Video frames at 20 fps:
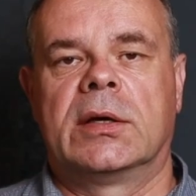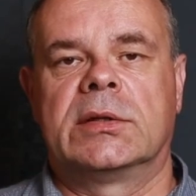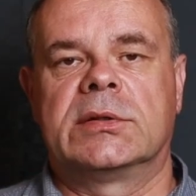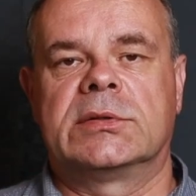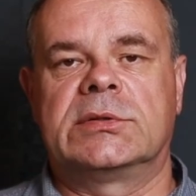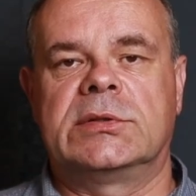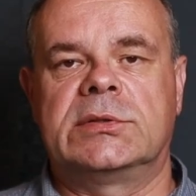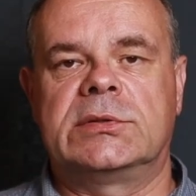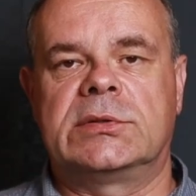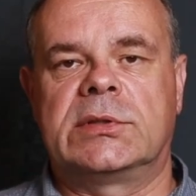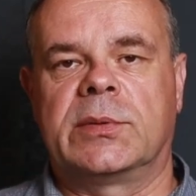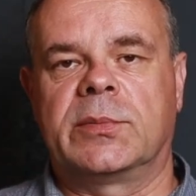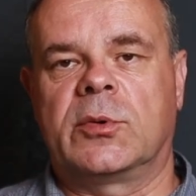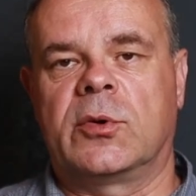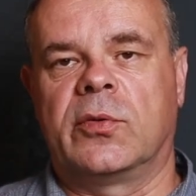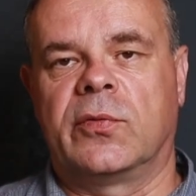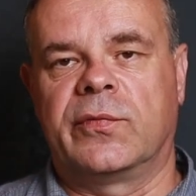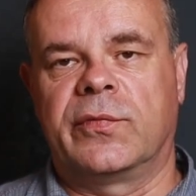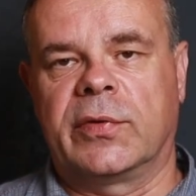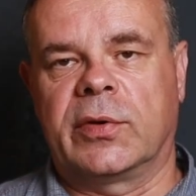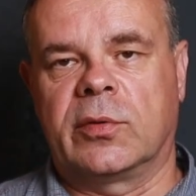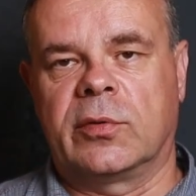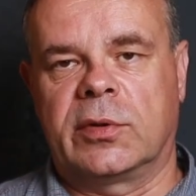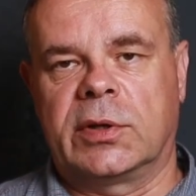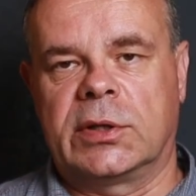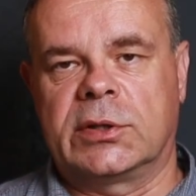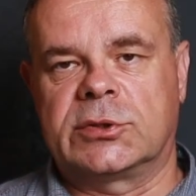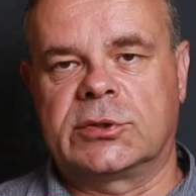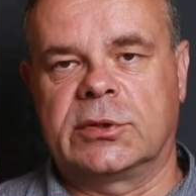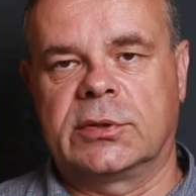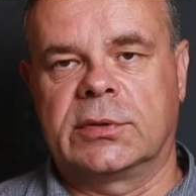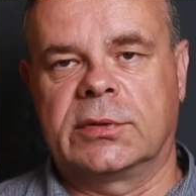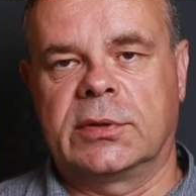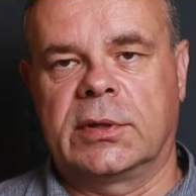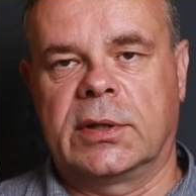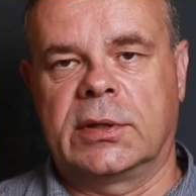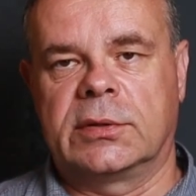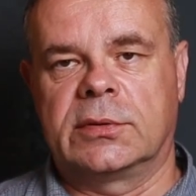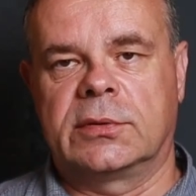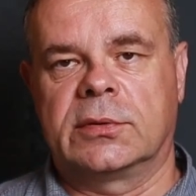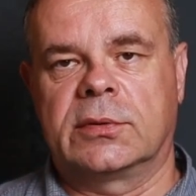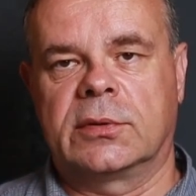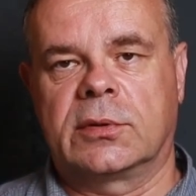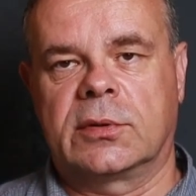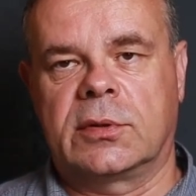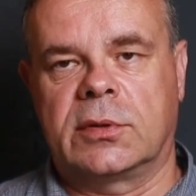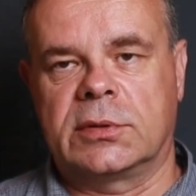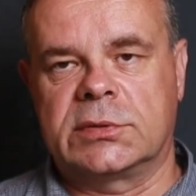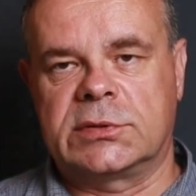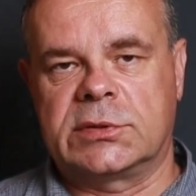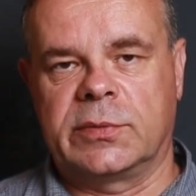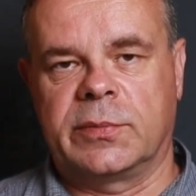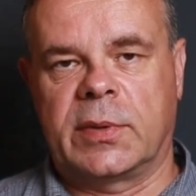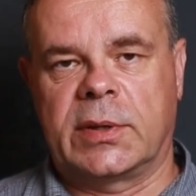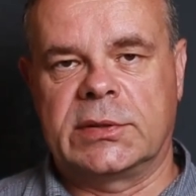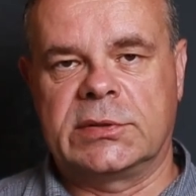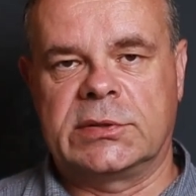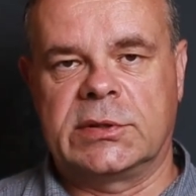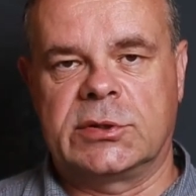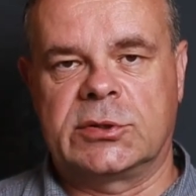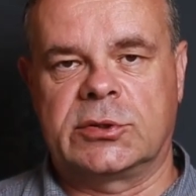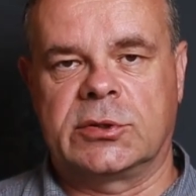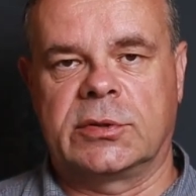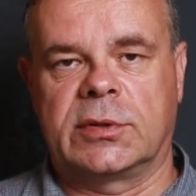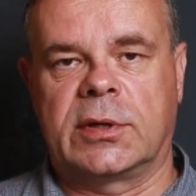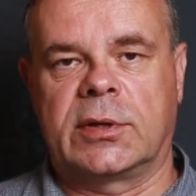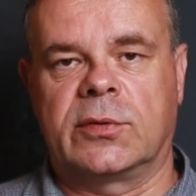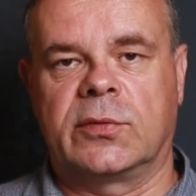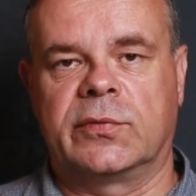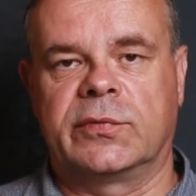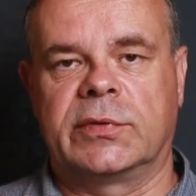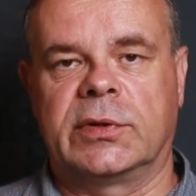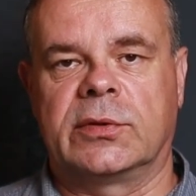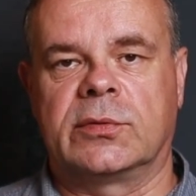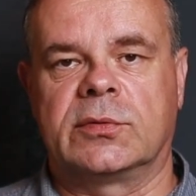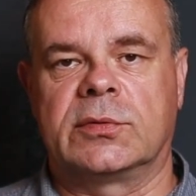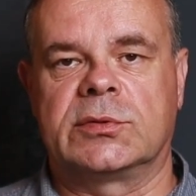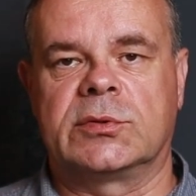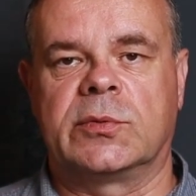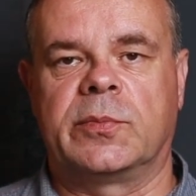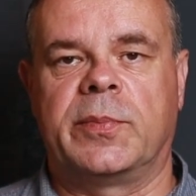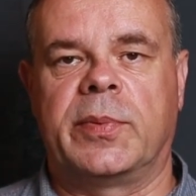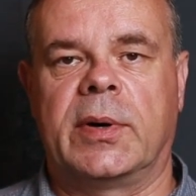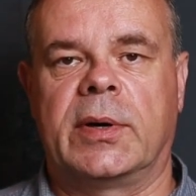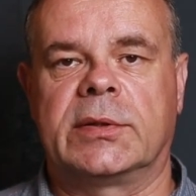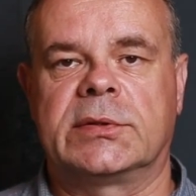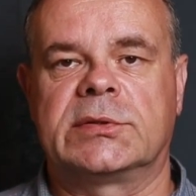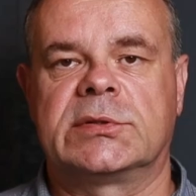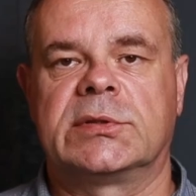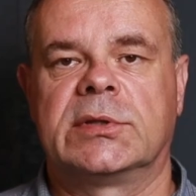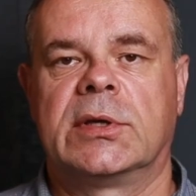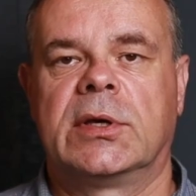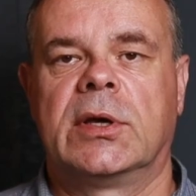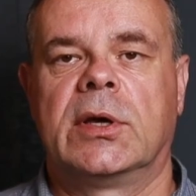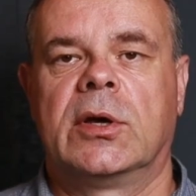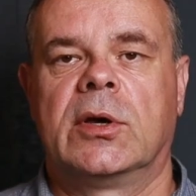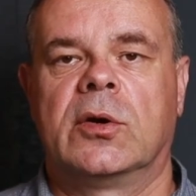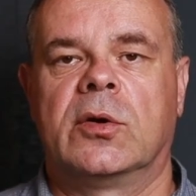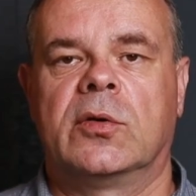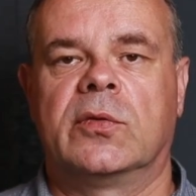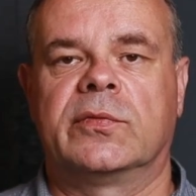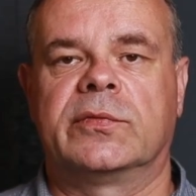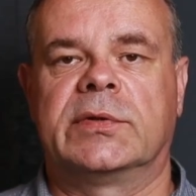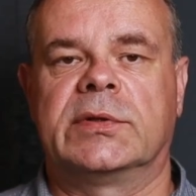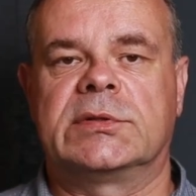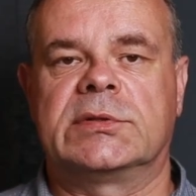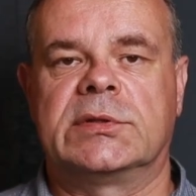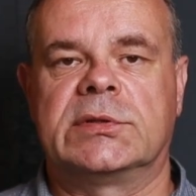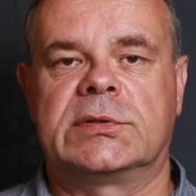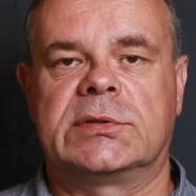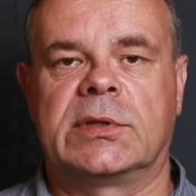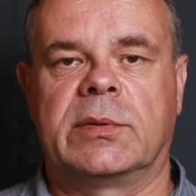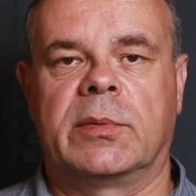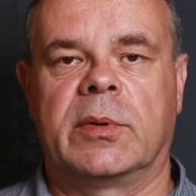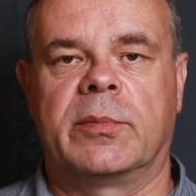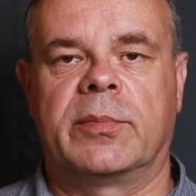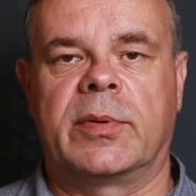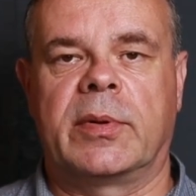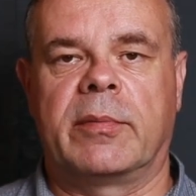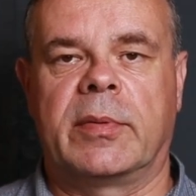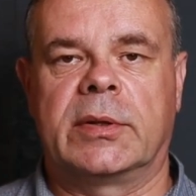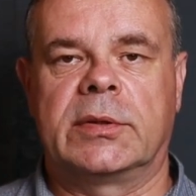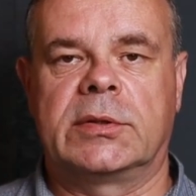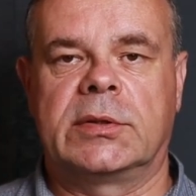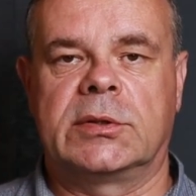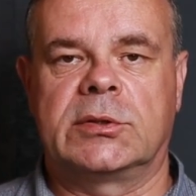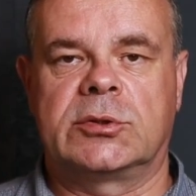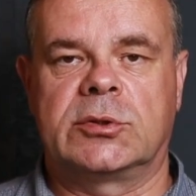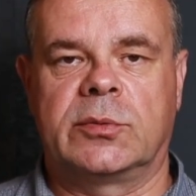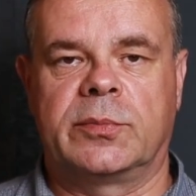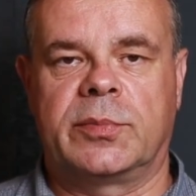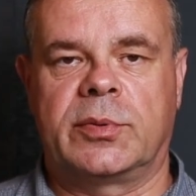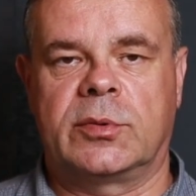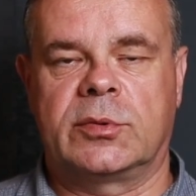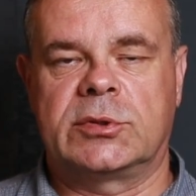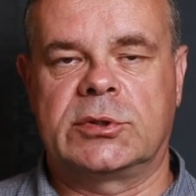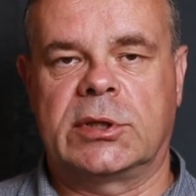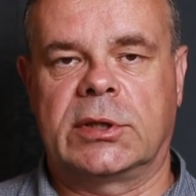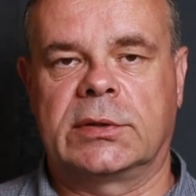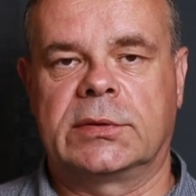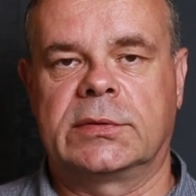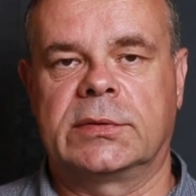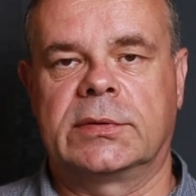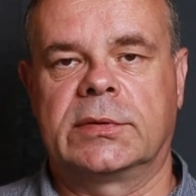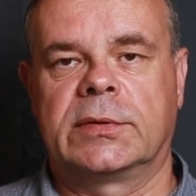System configuration and customization are often also parts of the system implementation project.